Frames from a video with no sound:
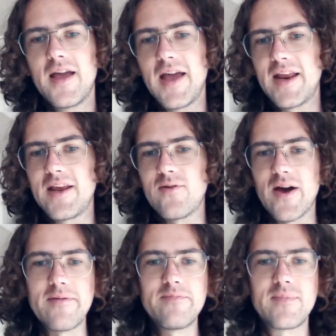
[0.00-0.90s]

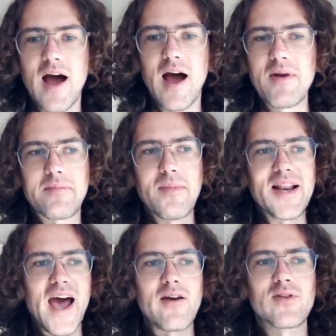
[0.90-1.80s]
Anyway, I'm like my
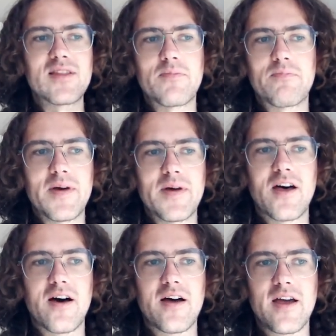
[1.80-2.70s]
dad was in
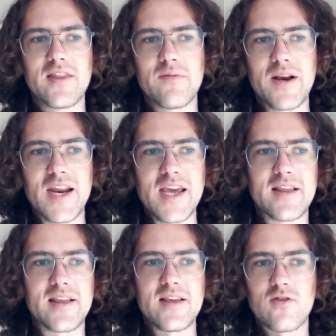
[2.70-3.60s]
the
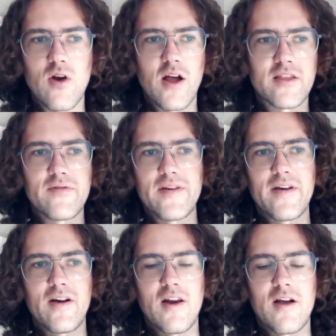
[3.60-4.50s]
police. He saw
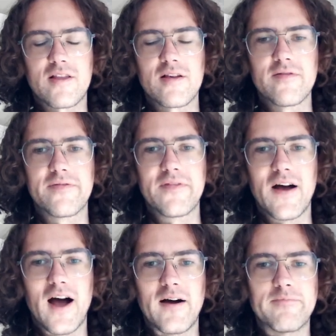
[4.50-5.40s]
lots of
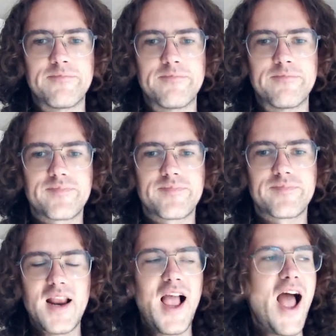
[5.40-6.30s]

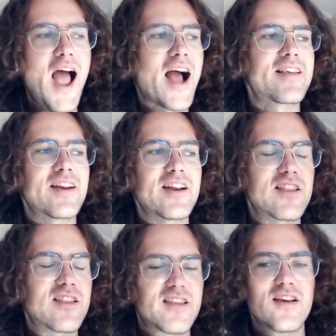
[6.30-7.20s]

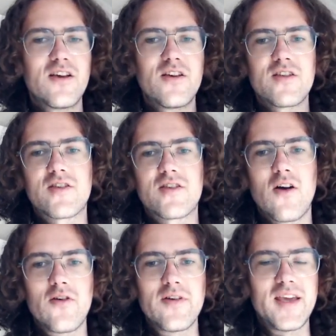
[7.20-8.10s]
accidents,
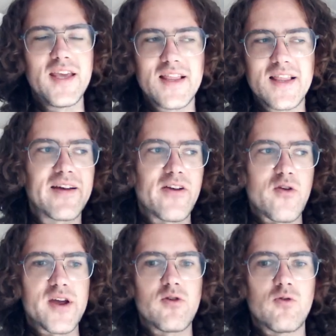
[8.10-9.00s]
so he's like a
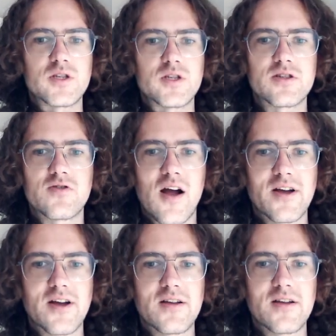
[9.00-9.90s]
very cautious,
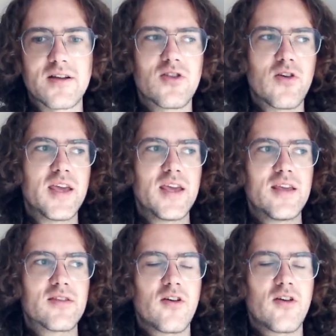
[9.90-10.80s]
even though he
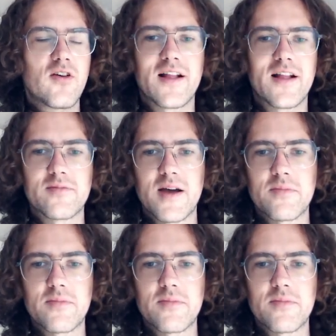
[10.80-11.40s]
zones out sometimes.